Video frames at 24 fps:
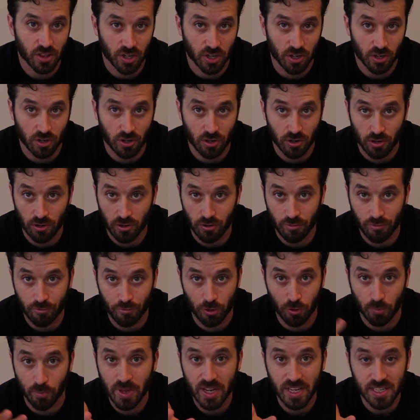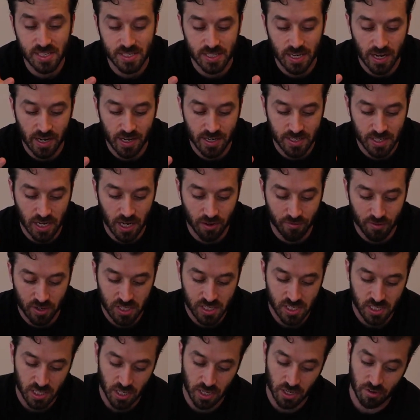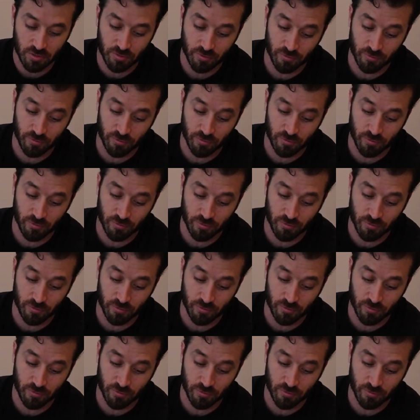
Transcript: their fruit mix diets, obviously,